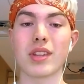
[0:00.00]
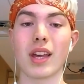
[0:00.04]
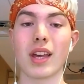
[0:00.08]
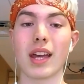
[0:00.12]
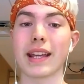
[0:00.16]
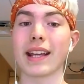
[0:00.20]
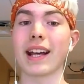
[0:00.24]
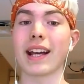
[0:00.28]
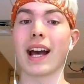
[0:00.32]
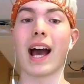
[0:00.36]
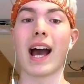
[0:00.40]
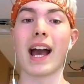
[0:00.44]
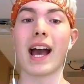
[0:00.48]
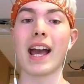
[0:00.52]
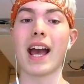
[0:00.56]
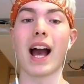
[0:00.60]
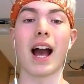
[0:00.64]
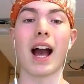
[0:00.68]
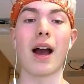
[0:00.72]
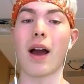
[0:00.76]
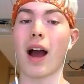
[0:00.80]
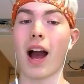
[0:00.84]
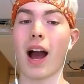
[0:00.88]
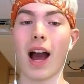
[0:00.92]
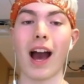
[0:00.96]
Like
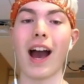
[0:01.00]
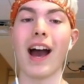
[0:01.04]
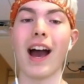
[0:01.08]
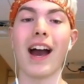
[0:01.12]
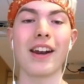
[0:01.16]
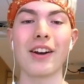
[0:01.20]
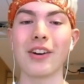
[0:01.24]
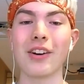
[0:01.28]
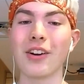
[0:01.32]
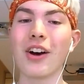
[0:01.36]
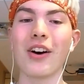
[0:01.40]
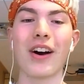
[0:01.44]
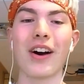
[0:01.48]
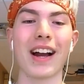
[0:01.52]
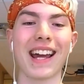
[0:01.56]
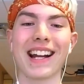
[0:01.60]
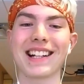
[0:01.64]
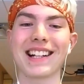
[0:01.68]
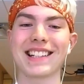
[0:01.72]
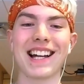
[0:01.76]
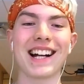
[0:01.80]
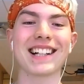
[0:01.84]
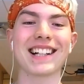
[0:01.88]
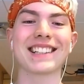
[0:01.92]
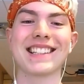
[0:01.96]
I don't know. I got to
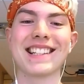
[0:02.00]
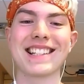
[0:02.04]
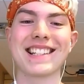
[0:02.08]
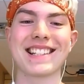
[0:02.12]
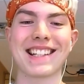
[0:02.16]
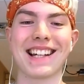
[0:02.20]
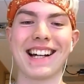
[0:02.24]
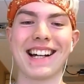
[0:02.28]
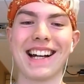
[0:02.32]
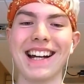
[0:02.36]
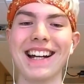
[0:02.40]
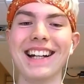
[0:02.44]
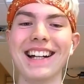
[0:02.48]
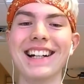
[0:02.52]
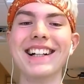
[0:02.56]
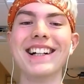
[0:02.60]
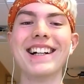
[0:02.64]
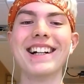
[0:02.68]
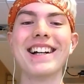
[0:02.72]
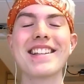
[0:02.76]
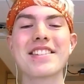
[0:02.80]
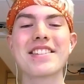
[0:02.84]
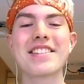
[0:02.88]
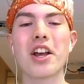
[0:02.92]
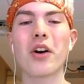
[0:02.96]
talk to this guy.
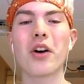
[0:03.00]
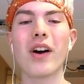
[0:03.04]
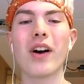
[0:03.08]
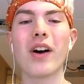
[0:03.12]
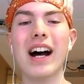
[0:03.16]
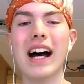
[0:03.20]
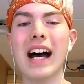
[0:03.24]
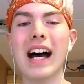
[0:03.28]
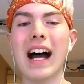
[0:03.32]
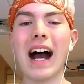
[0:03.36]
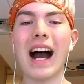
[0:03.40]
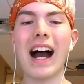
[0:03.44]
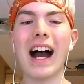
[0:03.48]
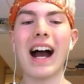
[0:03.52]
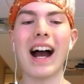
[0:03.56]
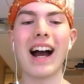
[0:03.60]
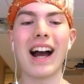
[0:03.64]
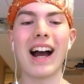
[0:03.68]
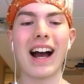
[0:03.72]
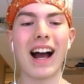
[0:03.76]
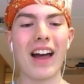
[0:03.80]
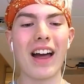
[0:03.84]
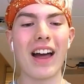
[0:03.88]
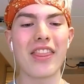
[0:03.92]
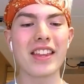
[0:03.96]
So
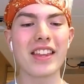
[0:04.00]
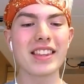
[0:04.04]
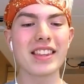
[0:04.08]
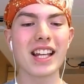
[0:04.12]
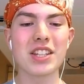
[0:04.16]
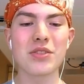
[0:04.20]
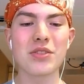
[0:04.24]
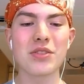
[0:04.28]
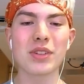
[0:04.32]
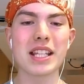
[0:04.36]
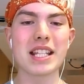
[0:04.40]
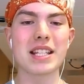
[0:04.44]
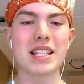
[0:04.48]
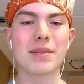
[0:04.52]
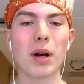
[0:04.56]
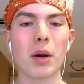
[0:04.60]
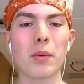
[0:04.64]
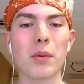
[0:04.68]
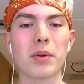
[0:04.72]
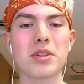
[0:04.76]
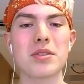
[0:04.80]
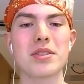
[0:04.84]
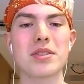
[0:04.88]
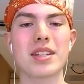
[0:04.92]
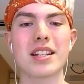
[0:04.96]
I think that's really smart
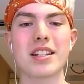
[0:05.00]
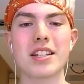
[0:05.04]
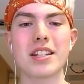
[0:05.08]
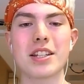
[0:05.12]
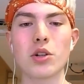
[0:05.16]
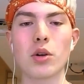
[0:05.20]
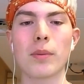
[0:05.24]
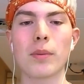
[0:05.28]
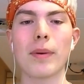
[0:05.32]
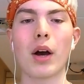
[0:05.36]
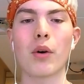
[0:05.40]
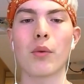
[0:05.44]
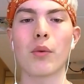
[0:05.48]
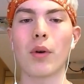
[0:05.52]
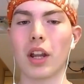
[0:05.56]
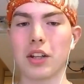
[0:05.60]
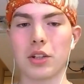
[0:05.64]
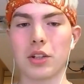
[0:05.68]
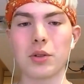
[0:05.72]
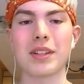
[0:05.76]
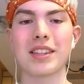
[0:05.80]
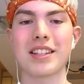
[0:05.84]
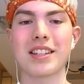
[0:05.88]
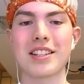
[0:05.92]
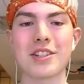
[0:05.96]
what you said too about
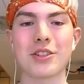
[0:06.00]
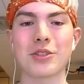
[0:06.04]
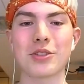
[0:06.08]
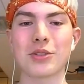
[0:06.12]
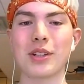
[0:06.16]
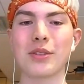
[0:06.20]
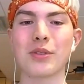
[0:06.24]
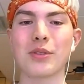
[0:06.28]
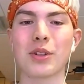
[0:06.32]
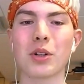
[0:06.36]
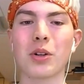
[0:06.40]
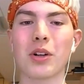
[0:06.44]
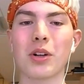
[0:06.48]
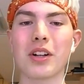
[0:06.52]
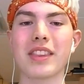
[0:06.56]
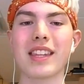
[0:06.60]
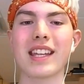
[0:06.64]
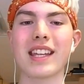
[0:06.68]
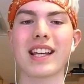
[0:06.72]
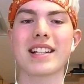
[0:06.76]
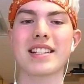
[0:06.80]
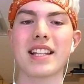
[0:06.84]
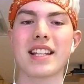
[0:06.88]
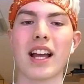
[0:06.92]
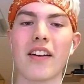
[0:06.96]
doing the screen record thing,
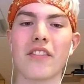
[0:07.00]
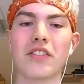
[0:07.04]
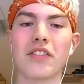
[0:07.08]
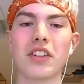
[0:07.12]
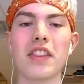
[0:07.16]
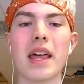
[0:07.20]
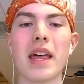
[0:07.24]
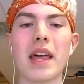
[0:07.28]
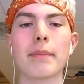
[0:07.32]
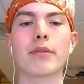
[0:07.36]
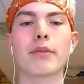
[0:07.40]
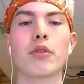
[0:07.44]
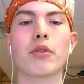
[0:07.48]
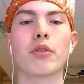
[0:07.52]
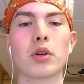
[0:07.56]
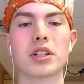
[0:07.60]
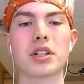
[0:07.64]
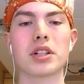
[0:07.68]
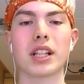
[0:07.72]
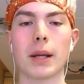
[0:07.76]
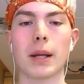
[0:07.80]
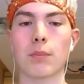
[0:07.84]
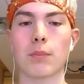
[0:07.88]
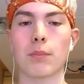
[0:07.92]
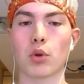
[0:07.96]
because I've done that before to
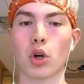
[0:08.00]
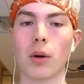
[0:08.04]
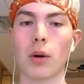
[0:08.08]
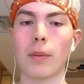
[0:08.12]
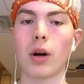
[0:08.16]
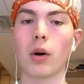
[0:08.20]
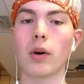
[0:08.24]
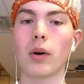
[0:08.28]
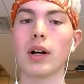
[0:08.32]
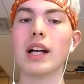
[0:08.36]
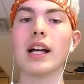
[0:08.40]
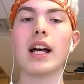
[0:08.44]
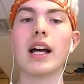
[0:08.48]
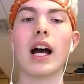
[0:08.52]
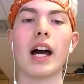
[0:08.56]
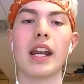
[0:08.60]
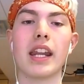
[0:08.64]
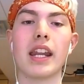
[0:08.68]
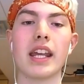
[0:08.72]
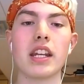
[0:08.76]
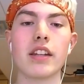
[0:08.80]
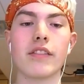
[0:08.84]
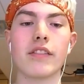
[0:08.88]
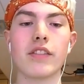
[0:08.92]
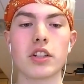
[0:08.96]
like promo an
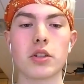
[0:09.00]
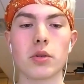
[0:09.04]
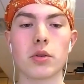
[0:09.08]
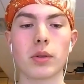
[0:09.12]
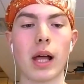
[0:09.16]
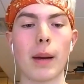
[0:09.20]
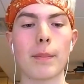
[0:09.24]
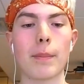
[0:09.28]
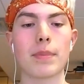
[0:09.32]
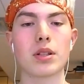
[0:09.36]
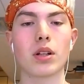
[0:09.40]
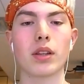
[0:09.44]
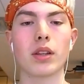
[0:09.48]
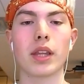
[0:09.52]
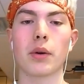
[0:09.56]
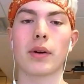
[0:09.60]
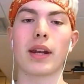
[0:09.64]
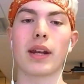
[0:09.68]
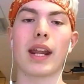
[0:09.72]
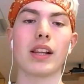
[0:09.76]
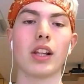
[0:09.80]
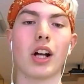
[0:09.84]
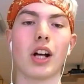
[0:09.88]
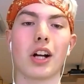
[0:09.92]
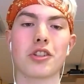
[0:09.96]
individual episode. Like when
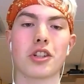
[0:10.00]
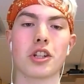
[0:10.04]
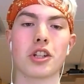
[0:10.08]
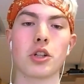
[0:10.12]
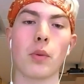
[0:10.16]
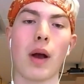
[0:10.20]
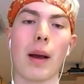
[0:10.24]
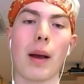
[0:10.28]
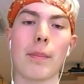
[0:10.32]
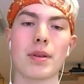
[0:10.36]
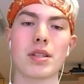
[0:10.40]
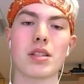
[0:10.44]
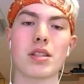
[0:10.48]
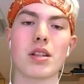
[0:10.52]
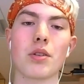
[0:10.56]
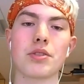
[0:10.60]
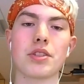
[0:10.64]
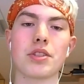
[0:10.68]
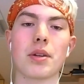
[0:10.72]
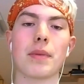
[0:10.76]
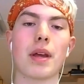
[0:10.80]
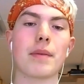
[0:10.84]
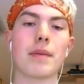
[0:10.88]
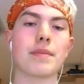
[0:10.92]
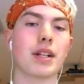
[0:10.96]
I launch a new episode,
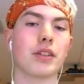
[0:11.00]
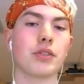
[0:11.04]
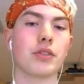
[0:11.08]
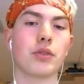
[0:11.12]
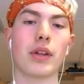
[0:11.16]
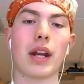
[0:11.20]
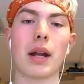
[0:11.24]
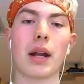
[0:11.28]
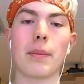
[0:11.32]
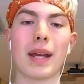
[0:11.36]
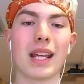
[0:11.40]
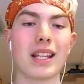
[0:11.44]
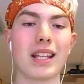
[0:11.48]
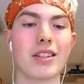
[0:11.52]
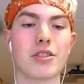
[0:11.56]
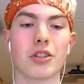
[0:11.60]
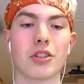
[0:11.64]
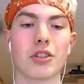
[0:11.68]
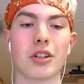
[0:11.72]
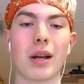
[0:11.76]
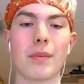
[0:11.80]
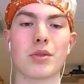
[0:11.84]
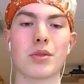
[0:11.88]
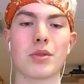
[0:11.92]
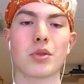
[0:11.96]
sometimes I'll do that on my
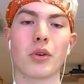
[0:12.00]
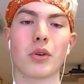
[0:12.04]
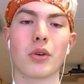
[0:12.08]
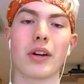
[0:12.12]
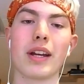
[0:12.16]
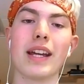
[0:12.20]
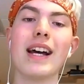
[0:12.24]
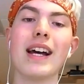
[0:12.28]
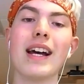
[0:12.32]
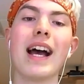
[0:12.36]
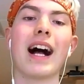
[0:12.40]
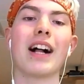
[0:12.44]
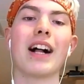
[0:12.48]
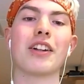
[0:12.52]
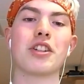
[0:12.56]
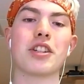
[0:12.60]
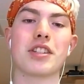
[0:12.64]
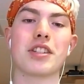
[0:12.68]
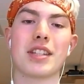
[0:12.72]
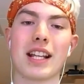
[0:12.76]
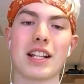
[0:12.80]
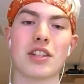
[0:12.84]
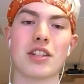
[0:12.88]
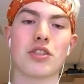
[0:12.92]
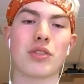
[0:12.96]
Instagram story. I'll just
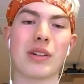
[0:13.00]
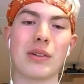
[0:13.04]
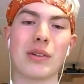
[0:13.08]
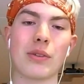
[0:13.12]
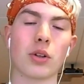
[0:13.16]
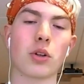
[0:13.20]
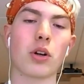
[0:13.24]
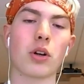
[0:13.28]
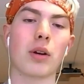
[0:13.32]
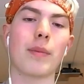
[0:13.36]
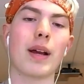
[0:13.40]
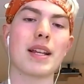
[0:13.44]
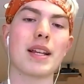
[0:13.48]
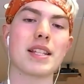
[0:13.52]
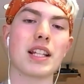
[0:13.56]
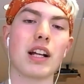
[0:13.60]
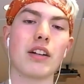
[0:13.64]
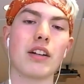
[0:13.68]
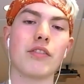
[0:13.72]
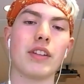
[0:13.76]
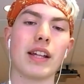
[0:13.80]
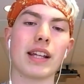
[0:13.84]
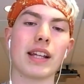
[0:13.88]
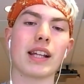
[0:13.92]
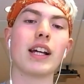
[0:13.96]
like screen record myself,
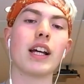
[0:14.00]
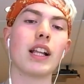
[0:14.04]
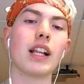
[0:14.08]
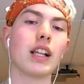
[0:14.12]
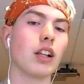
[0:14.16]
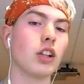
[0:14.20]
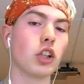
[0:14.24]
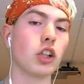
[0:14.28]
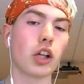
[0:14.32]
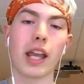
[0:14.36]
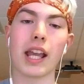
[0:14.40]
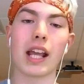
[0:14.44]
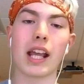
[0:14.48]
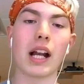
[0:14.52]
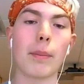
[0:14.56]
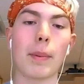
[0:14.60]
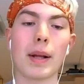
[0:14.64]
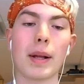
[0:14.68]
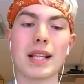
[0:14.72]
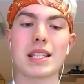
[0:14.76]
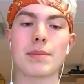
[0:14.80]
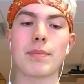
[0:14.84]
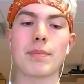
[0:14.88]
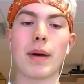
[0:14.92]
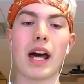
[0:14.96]
like looking it up on
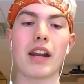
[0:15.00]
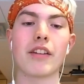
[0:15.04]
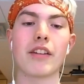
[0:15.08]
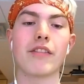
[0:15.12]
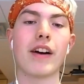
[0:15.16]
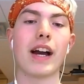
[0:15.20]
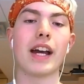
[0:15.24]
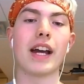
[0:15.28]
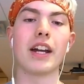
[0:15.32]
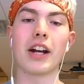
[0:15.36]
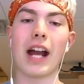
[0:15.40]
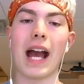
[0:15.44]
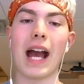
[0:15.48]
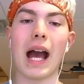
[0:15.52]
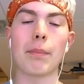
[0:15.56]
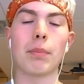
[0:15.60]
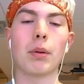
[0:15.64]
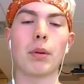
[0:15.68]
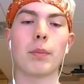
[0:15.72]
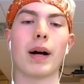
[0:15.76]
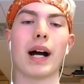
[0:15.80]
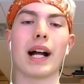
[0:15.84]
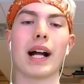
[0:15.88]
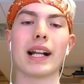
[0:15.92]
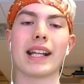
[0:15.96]
Spotify or Apple
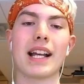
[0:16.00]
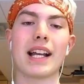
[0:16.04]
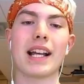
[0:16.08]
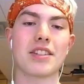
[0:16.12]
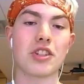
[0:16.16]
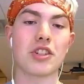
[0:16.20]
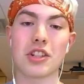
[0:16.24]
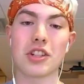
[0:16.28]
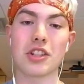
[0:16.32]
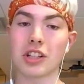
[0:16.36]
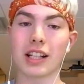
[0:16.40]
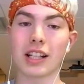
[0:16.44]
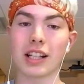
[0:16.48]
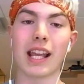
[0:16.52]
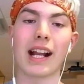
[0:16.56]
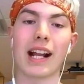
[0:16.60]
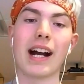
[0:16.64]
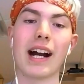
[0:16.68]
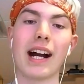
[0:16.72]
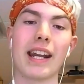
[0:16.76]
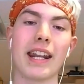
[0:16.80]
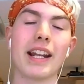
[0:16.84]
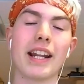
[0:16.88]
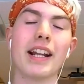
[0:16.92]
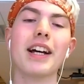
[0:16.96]
Podcasts and just clicking
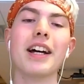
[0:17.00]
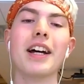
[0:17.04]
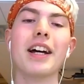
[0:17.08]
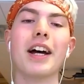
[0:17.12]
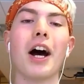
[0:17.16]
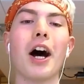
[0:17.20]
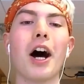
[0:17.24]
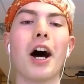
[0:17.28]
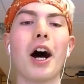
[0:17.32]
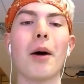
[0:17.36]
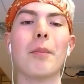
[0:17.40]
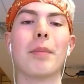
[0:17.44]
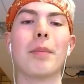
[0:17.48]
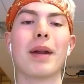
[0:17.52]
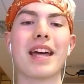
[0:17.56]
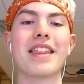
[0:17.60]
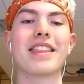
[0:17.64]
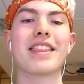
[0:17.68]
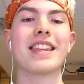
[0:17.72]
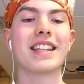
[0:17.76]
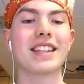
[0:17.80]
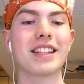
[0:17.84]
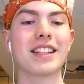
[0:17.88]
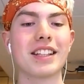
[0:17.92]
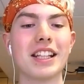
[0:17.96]
on it. But I
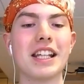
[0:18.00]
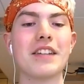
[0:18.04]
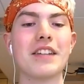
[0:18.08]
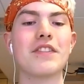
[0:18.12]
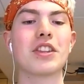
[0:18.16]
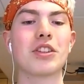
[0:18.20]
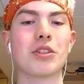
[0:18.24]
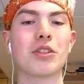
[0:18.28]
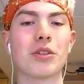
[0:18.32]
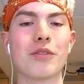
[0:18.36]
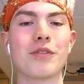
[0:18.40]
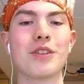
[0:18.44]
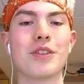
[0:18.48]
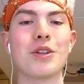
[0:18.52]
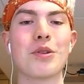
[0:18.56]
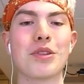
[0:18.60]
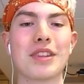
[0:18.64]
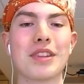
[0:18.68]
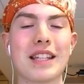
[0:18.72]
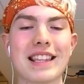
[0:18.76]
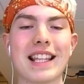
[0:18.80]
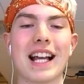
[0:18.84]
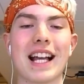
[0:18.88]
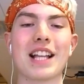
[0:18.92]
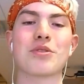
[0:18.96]
think the leaving the review
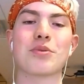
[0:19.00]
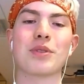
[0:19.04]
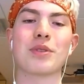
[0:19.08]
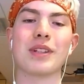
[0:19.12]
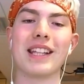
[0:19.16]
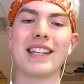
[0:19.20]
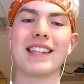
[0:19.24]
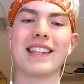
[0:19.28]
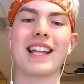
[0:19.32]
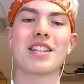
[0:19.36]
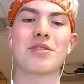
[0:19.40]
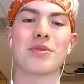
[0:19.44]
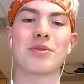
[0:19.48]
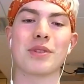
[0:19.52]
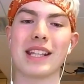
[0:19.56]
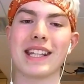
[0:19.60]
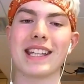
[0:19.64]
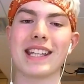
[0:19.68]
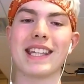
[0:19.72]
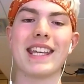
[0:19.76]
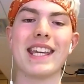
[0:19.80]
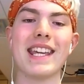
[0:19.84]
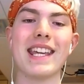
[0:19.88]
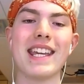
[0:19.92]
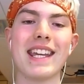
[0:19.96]
thing, that's really
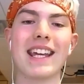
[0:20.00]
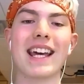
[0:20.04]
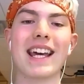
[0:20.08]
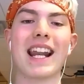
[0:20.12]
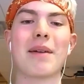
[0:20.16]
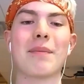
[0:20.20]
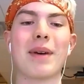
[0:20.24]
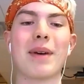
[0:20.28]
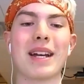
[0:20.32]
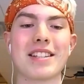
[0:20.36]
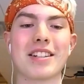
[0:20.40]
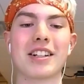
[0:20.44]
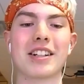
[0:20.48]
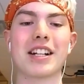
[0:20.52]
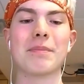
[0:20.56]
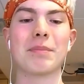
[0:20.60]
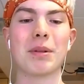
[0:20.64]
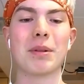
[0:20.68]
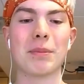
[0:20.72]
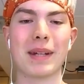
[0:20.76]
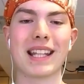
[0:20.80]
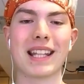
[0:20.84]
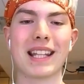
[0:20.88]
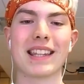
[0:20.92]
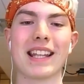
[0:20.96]
key. And I might start
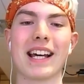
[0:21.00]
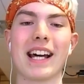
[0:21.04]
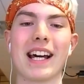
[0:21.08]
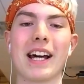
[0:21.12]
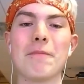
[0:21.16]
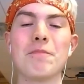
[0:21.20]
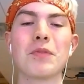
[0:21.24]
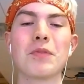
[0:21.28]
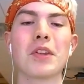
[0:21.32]
implementing that